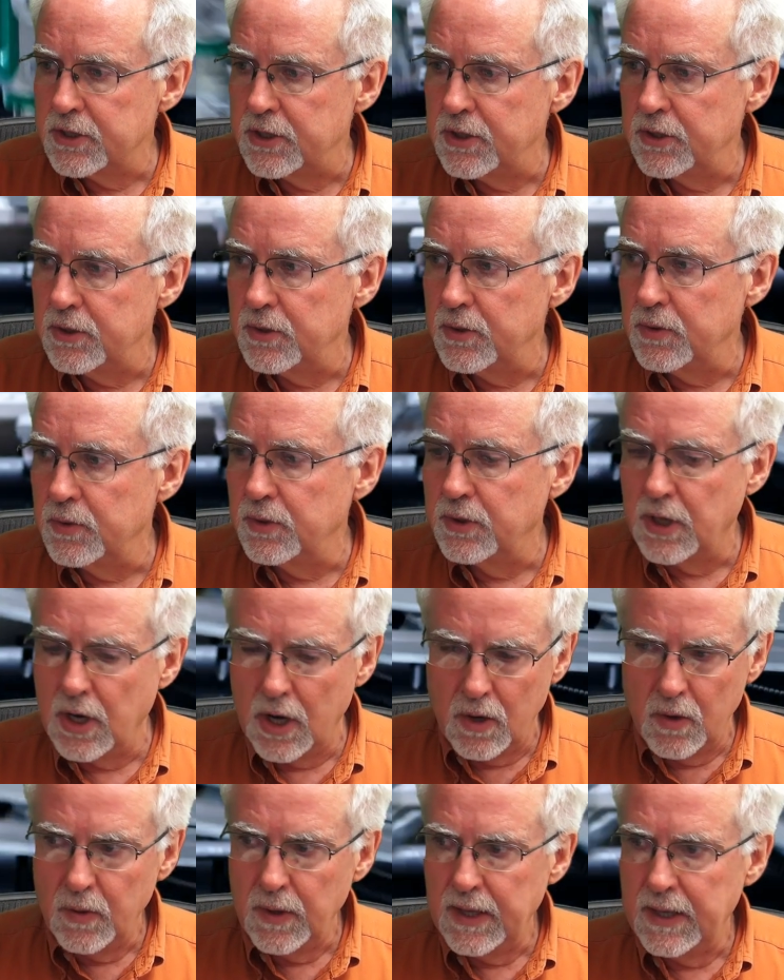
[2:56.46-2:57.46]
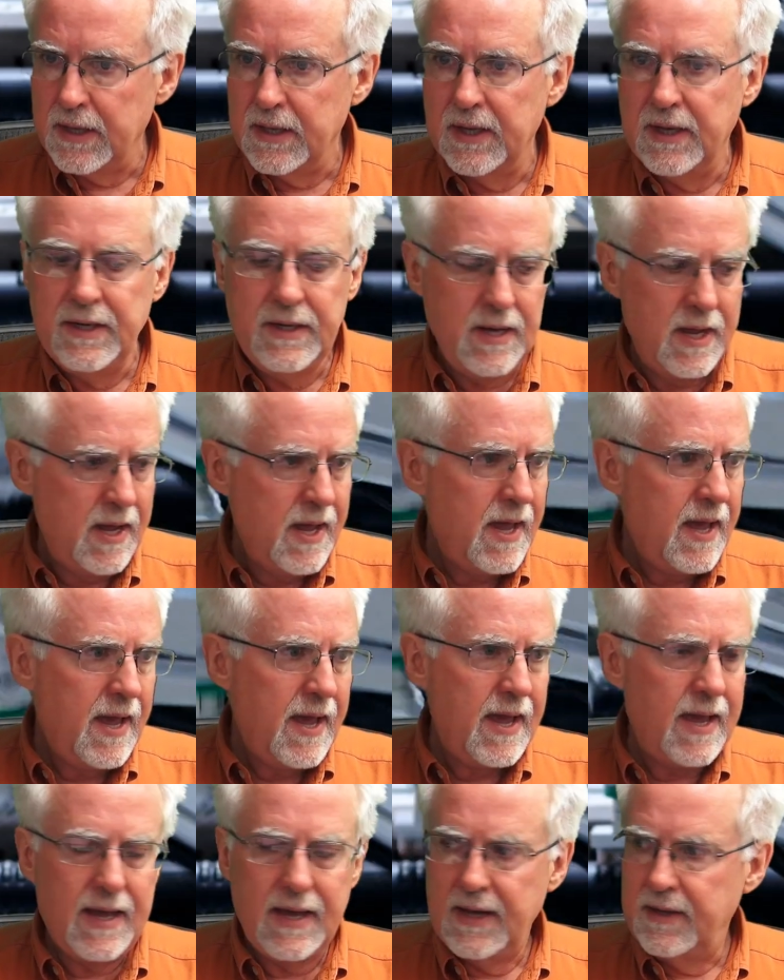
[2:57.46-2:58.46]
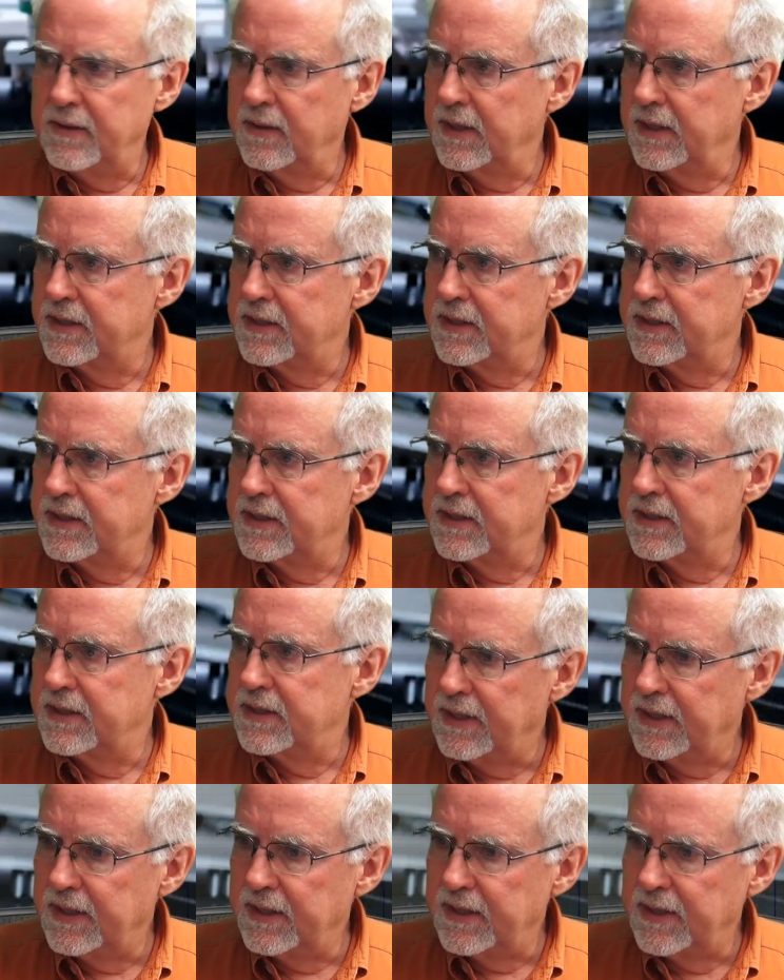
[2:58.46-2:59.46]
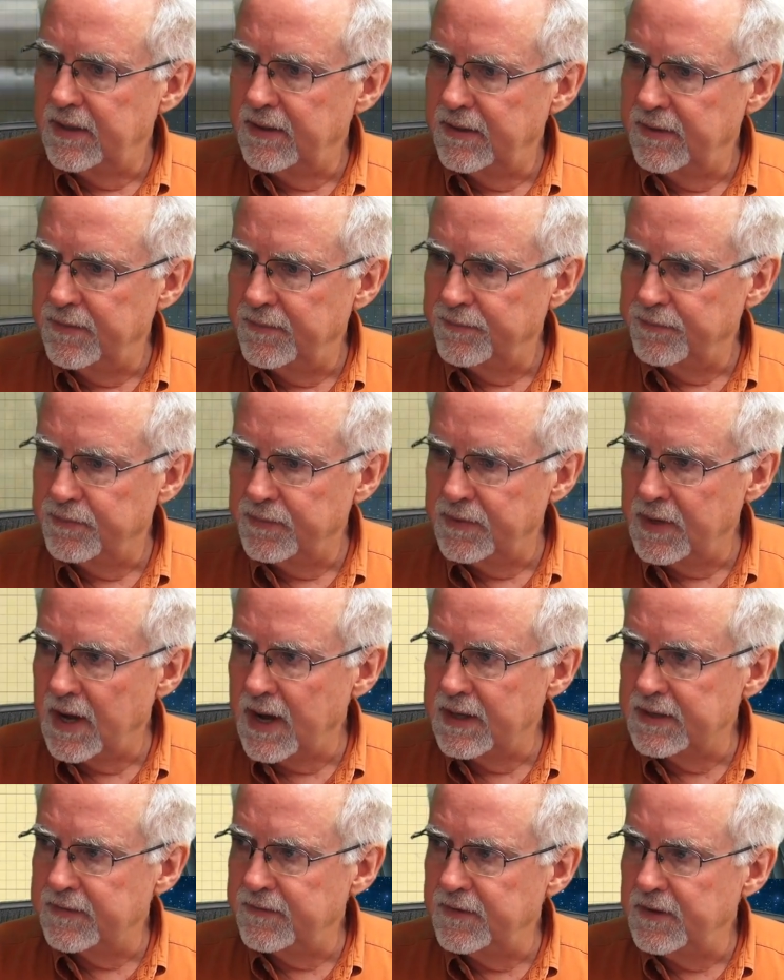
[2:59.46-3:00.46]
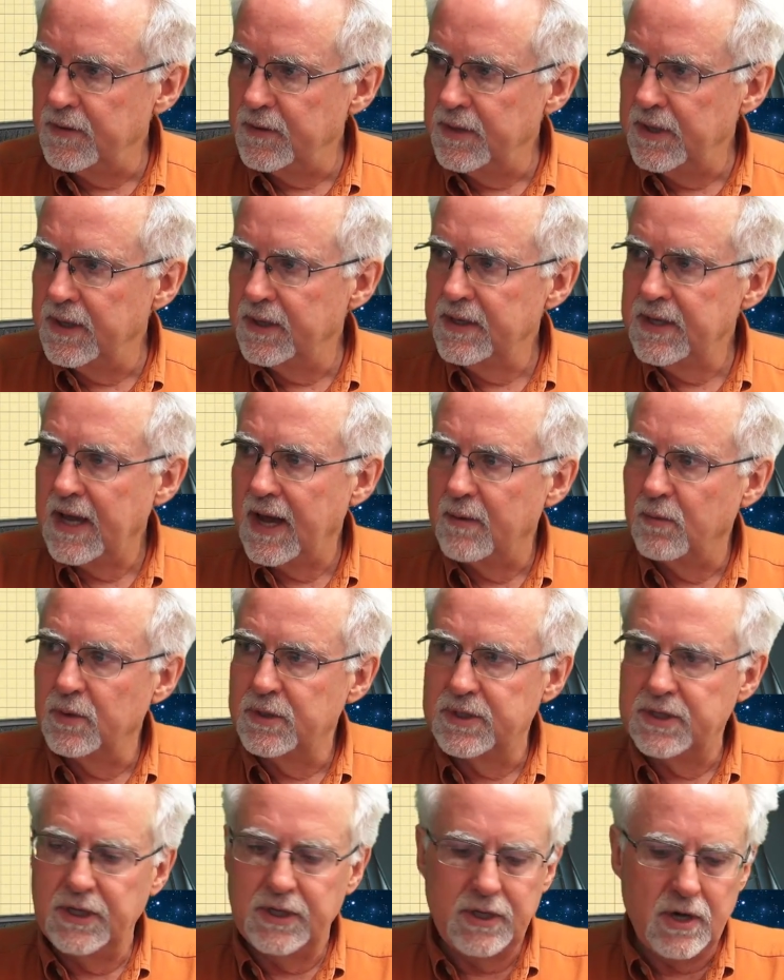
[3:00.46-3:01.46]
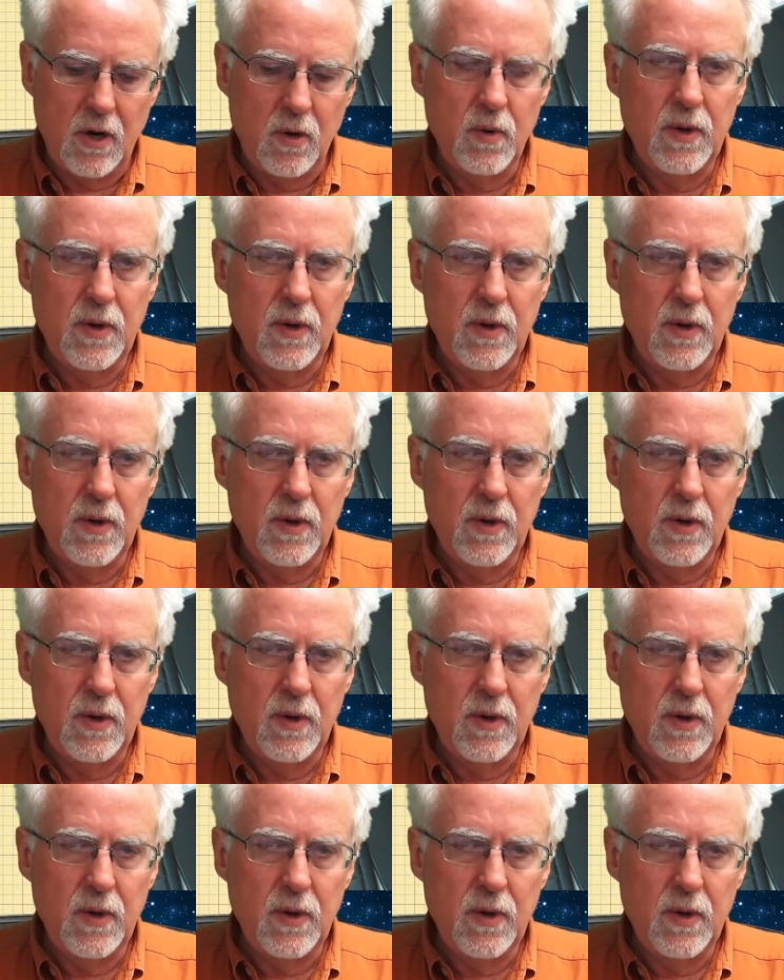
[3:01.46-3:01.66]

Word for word: to go in and let's see. Nice view here. Yeah, was to go